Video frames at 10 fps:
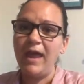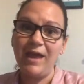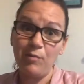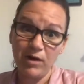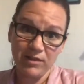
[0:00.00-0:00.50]

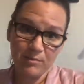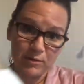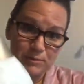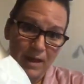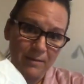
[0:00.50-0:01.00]
And one of the
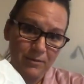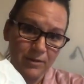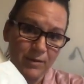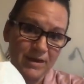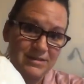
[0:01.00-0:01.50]
most
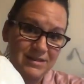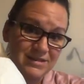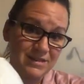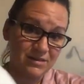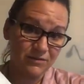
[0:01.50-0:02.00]
popular ways
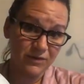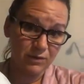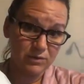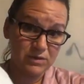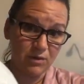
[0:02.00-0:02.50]
is to
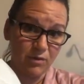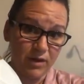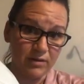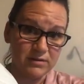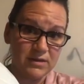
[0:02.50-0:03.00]
diffuse your
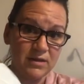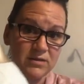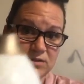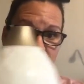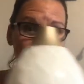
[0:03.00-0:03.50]
oils.
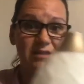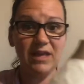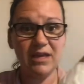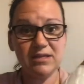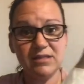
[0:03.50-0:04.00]
So this
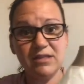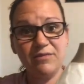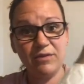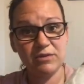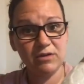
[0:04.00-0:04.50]
is the
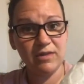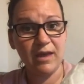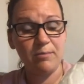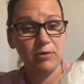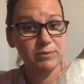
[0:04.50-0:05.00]
diffuser
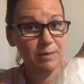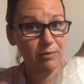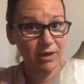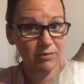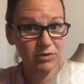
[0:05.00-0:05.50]
that most
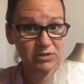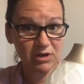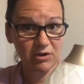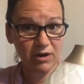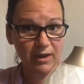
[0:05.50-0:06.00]
people get with their
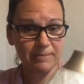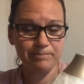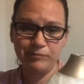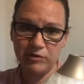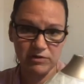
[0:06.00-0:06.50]
starter kit.
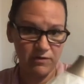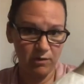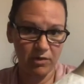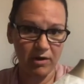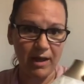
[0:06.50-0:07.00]
There's a
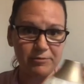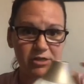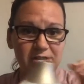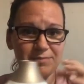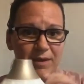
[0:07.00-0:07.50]
few other
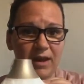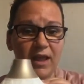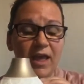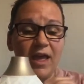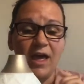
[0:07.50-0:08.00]
options, but
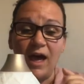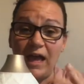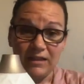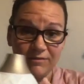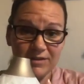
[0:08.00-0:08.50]

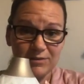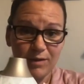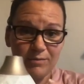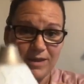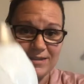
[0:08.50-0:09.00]
I love this
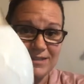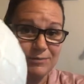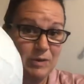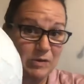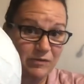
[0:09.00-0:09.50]
one because
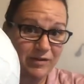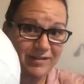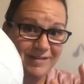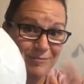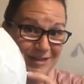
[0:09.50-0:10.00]
it's
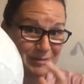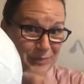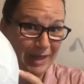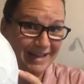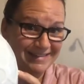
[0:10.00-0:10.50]
beautiful, but it's
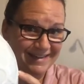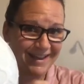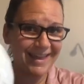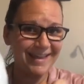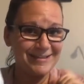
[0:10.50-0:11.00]

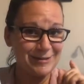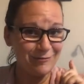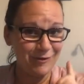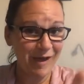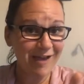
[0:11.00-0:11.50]
plastic. So
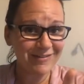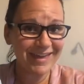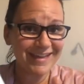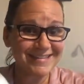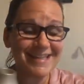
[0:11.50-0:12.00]
if you have
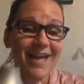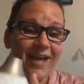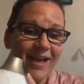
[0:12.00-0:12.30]
kids,